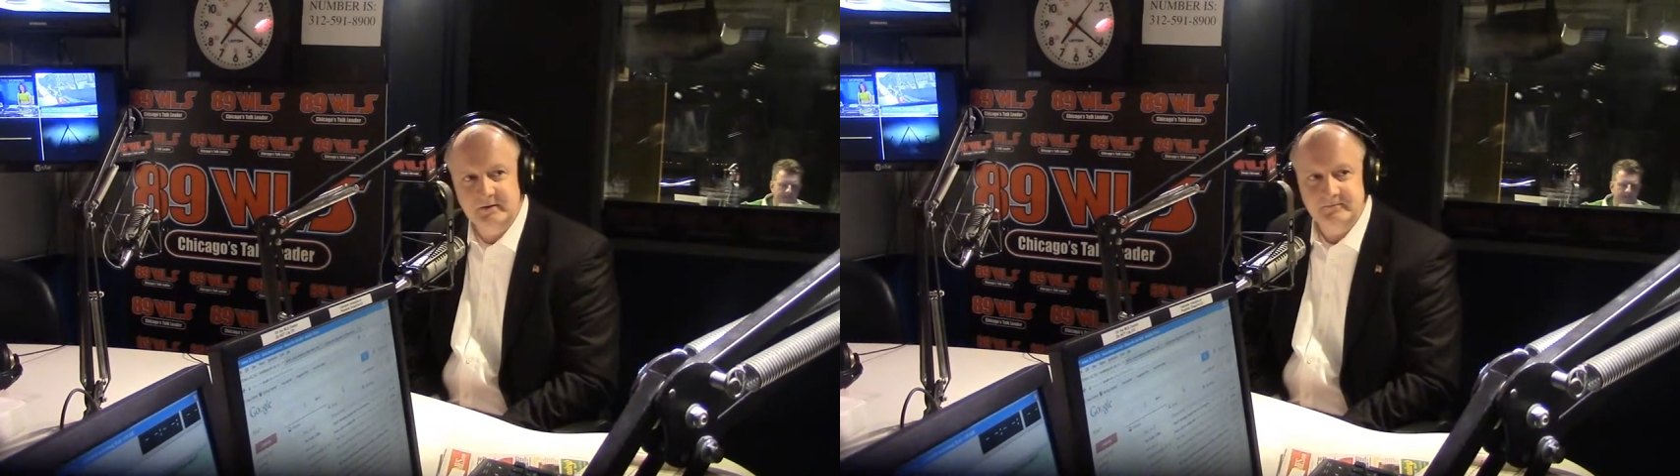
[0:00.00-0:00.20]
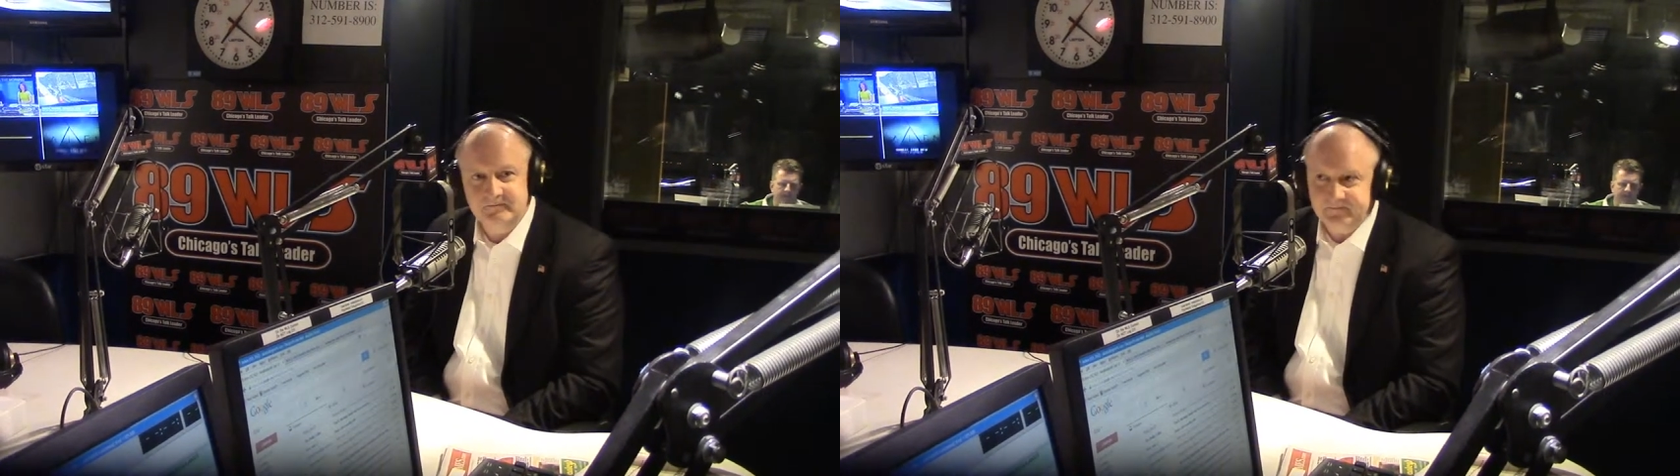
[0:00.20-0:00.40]

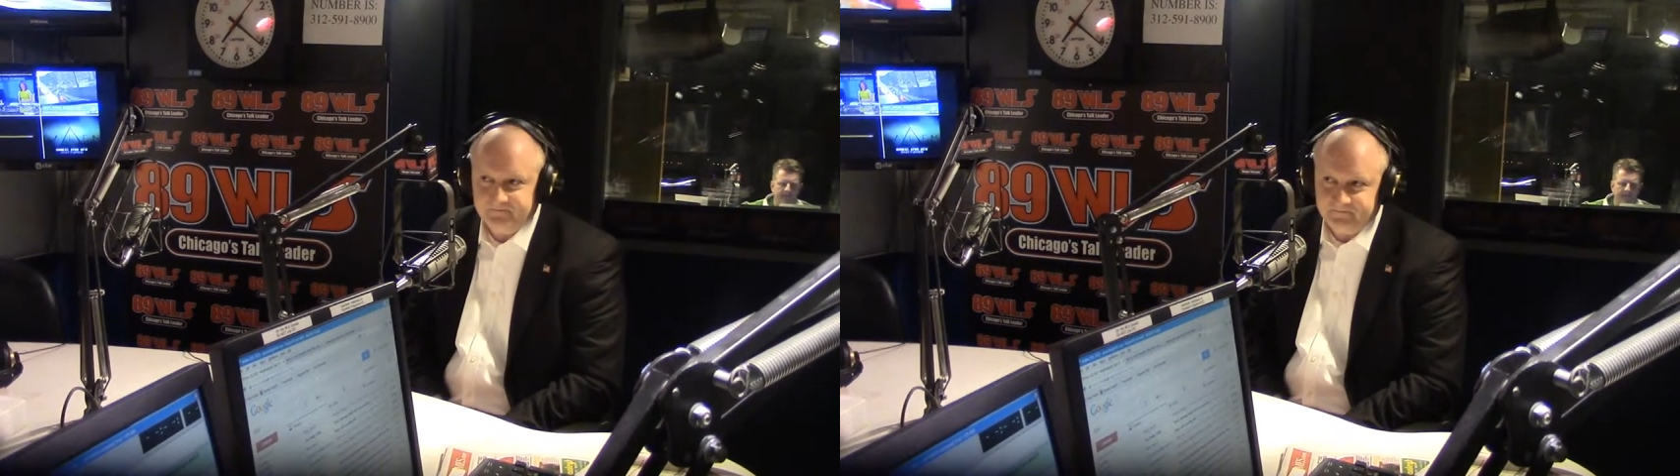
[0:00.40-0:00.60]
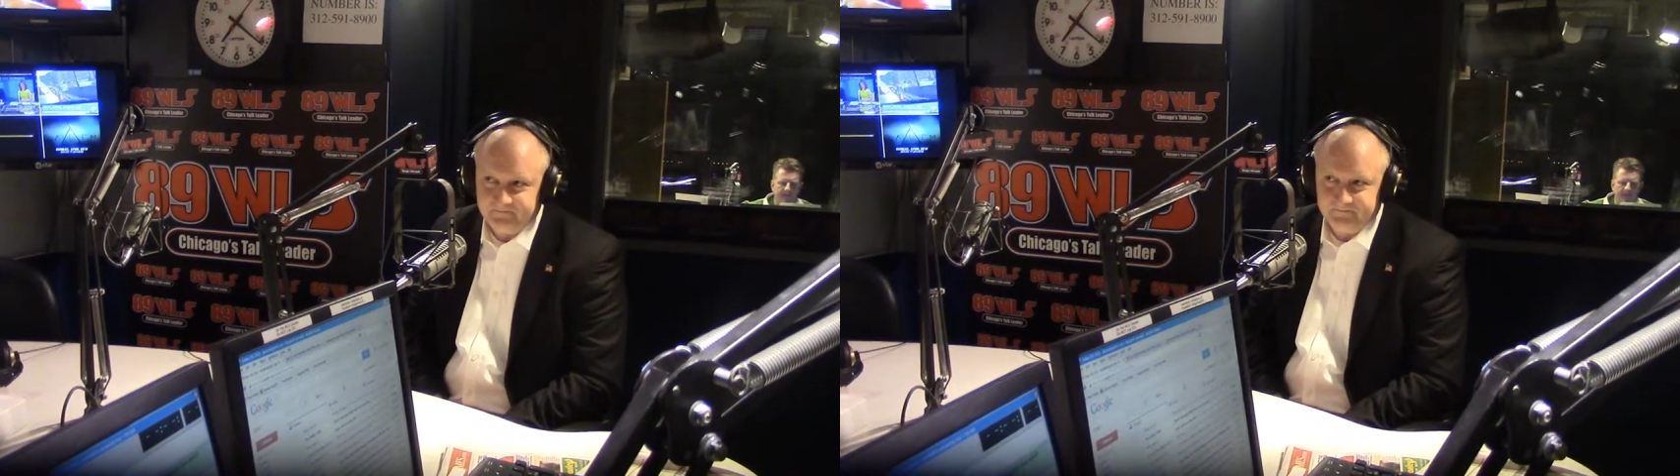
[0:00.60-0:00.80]
And
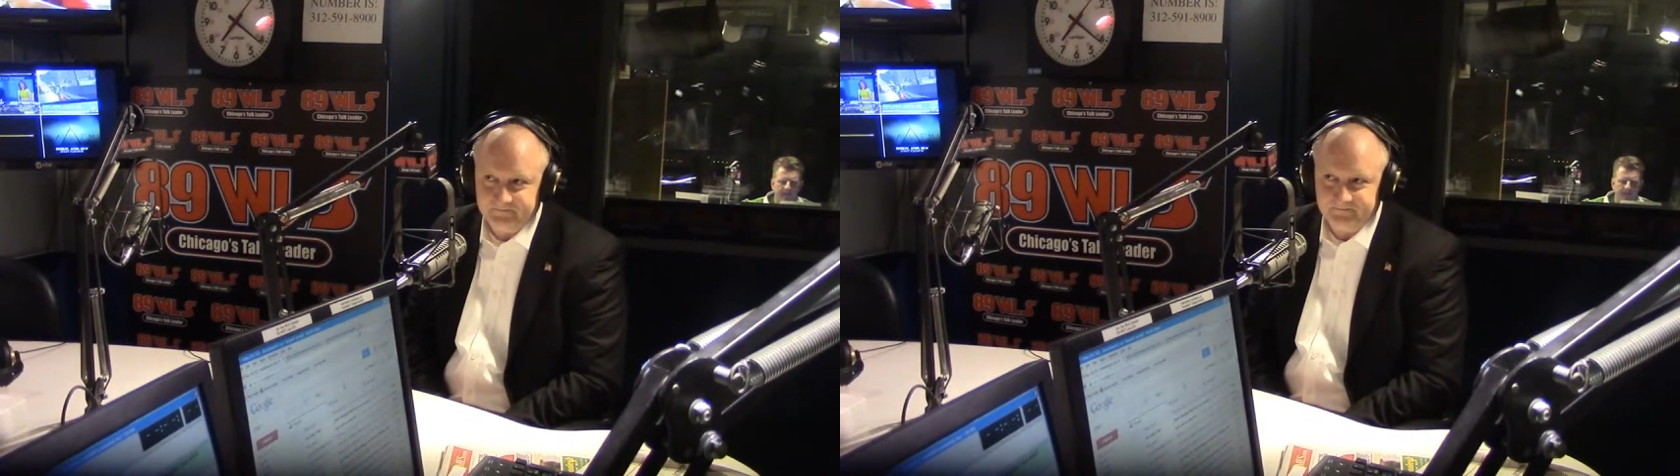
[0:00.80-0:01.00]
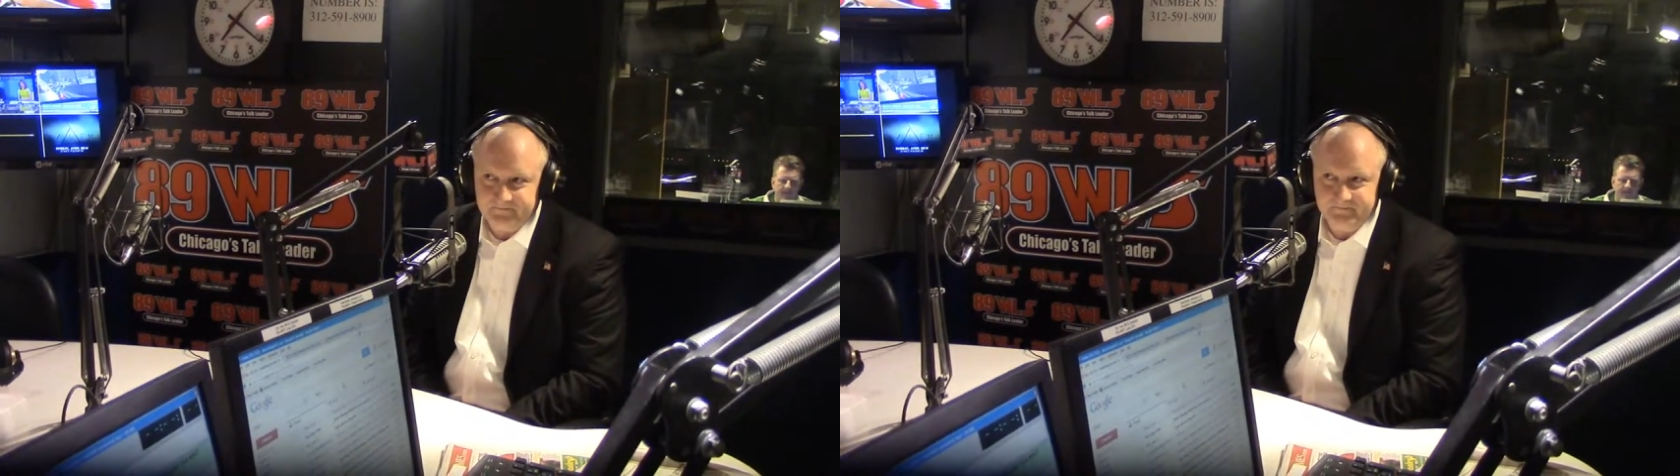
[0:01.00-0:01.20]
and
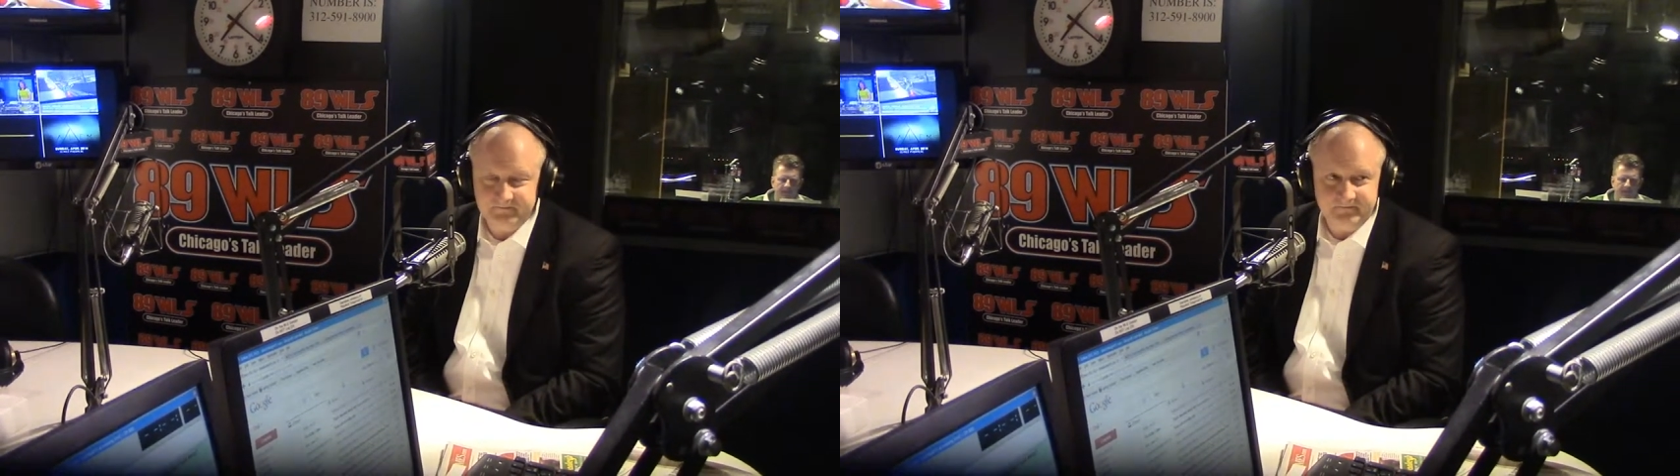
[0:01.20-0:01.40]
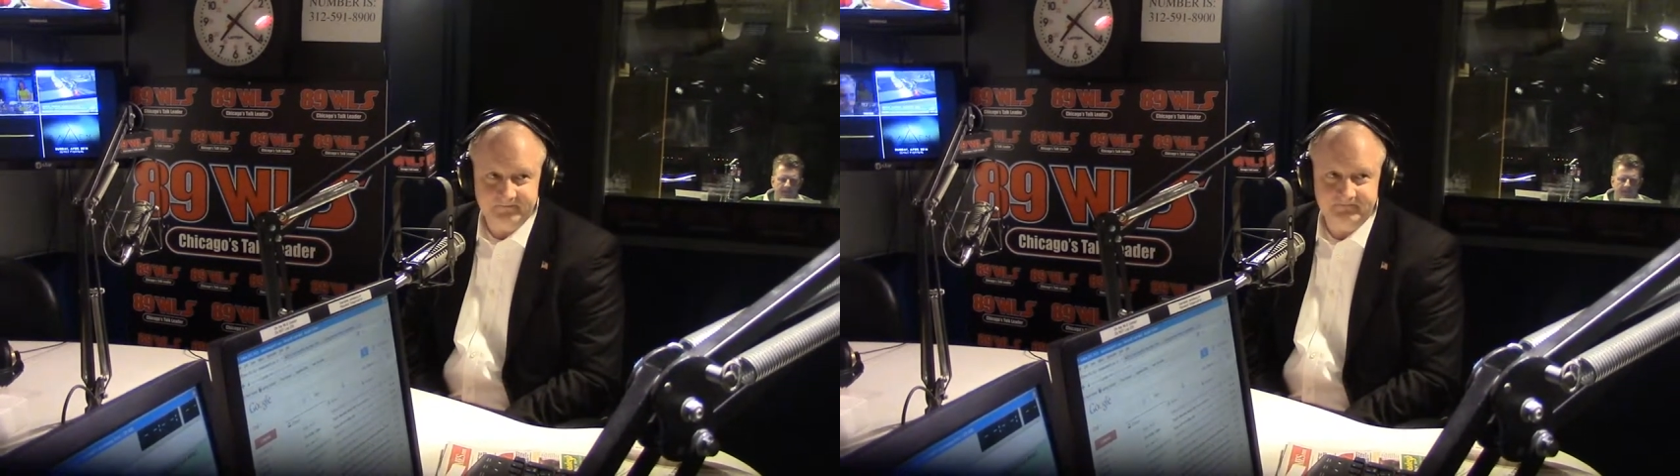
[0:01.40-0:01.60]
so what's
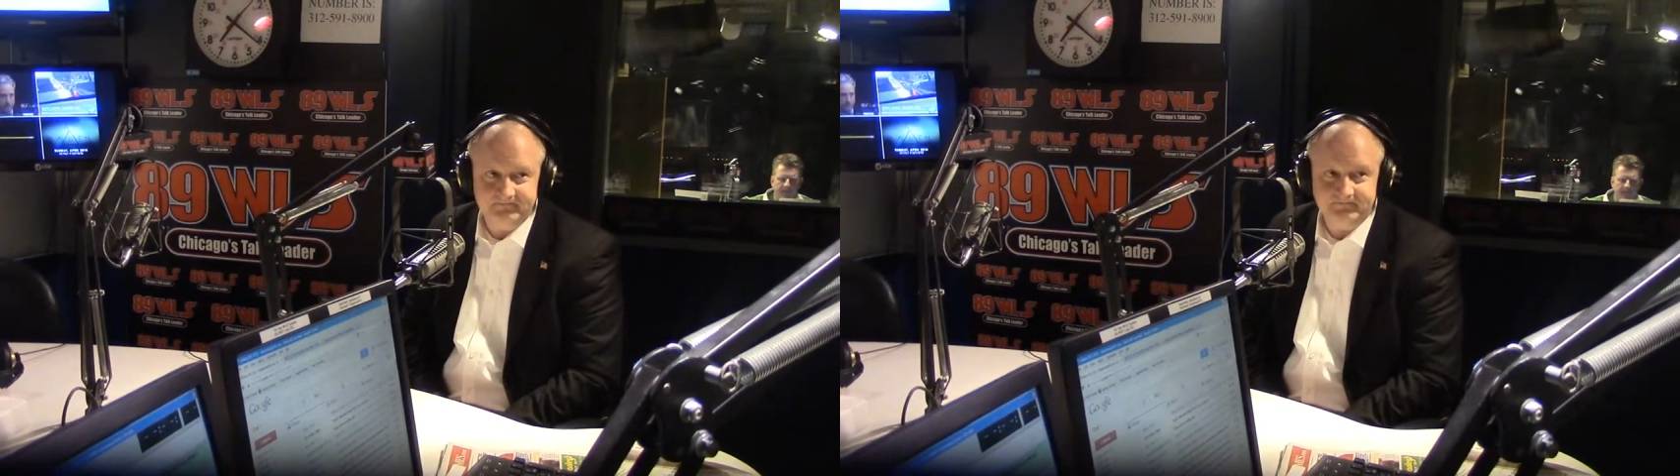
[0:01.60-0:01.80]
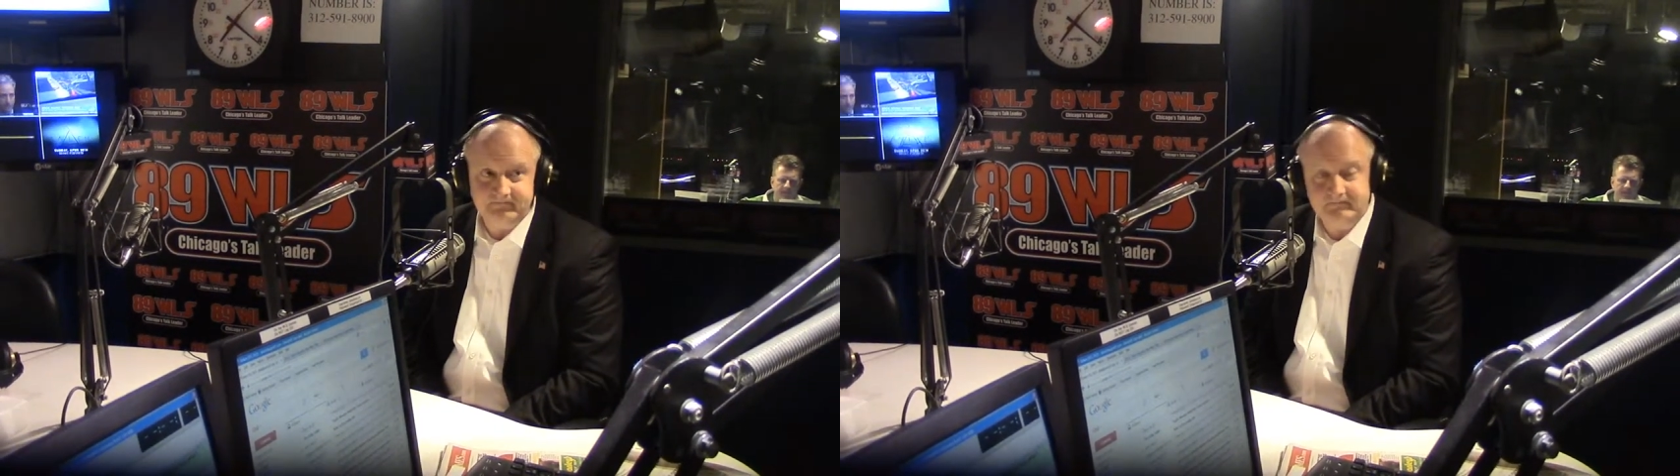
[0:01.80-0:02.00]
the difference
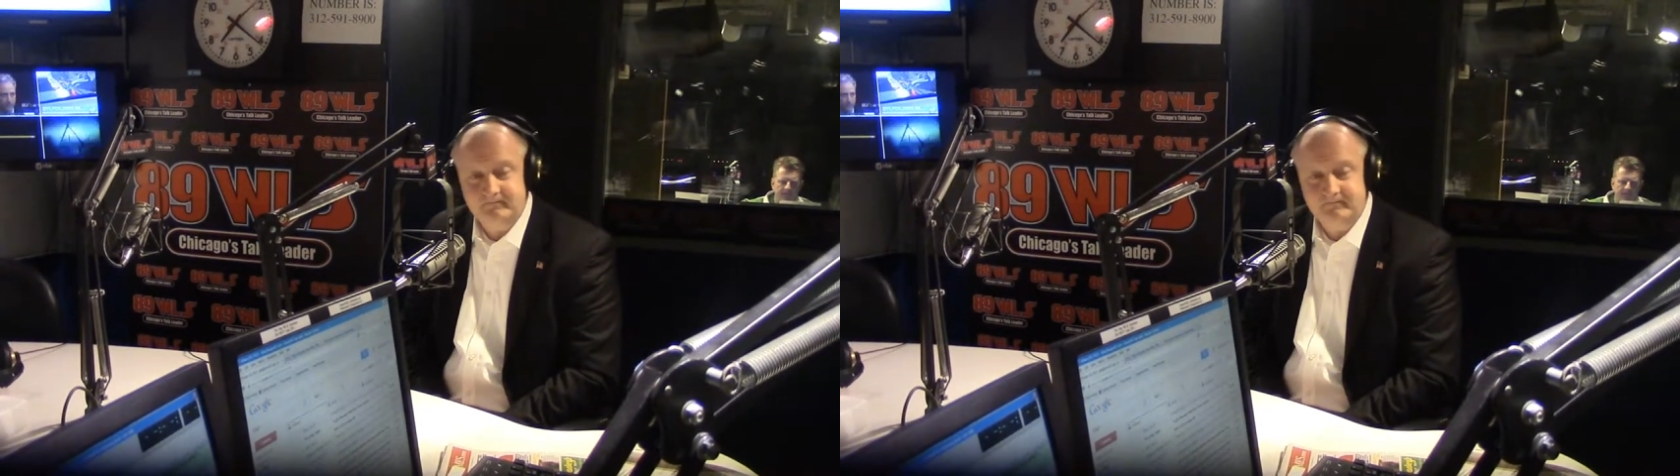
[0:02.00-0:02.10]
between